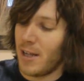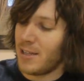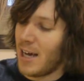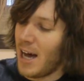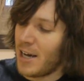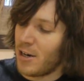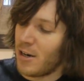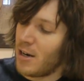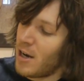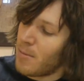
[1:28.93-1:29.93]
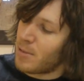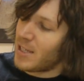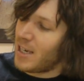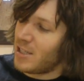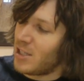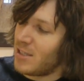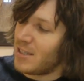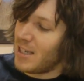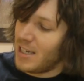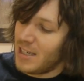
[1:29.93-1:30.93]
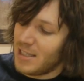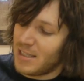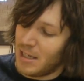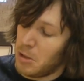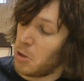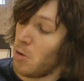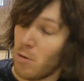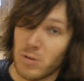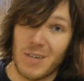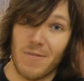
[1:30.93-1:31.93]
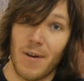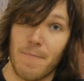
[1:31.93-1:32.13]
At the higher percentages, it is corrosive.